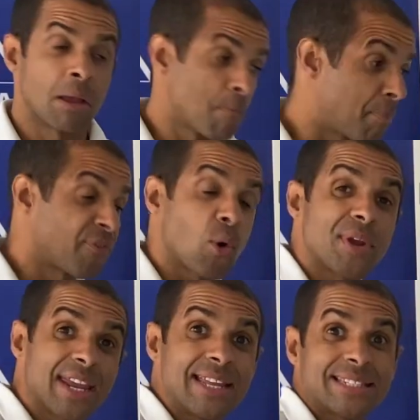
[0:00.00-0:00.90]
But before
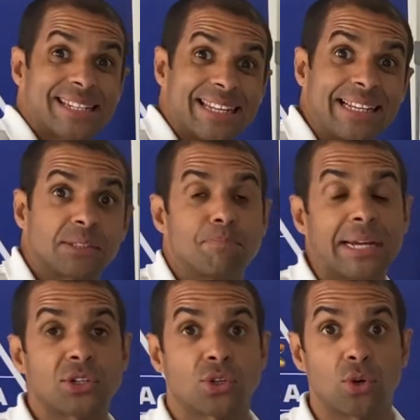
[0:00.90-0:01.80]
we get into this,
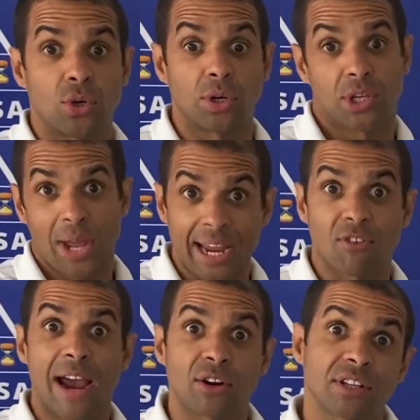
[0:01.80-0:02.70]
make sure you hang
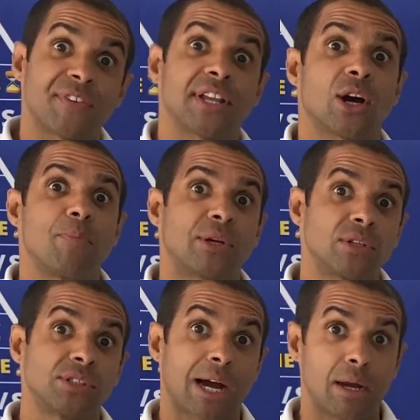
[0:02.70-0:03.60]
around on this video,
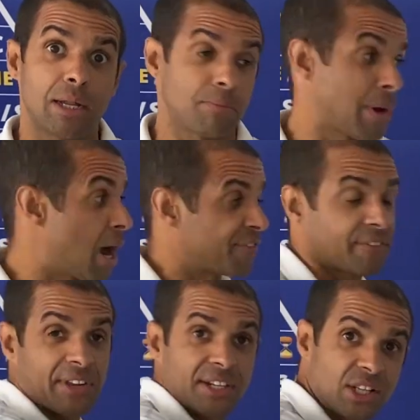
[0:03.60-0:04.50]
because
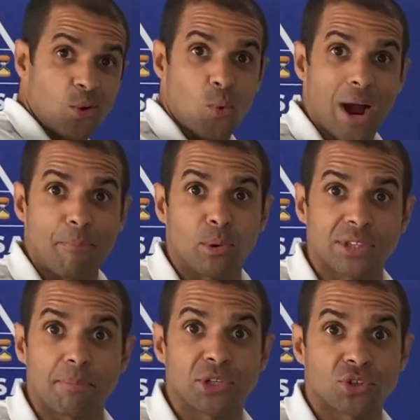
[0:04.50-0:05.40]
after I've done this little
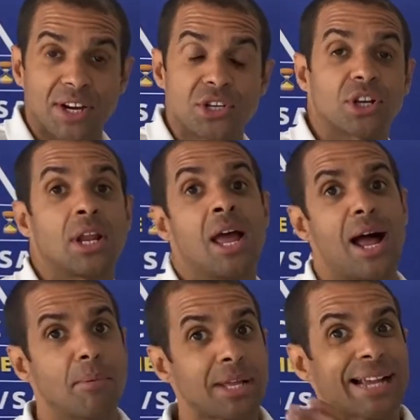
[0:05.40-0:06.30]
whiteboard demonstration,
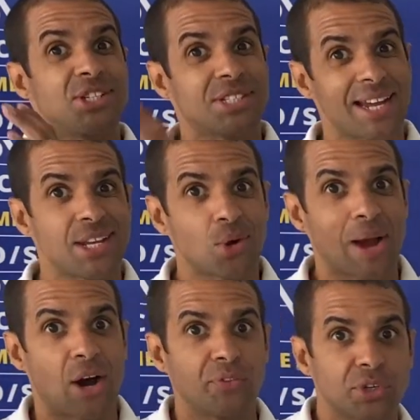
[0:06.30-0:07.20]
I'm going to actually take you
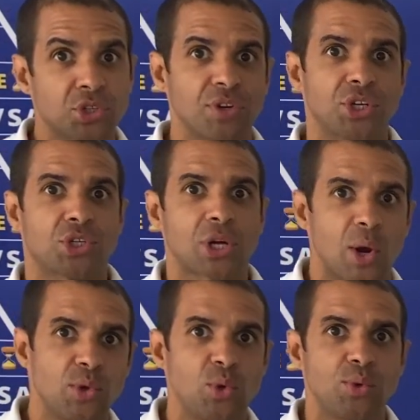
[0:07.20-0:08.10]
out on the street
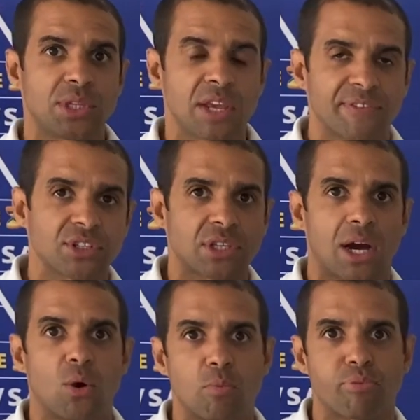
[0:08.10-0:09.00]
showing you your different
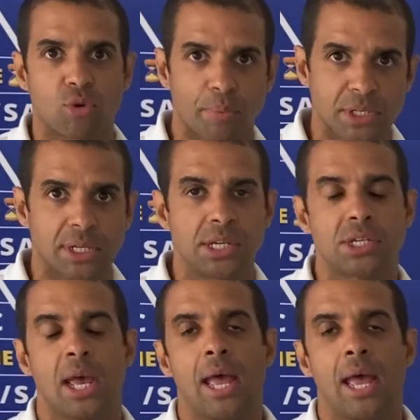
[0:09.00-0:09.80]
style properties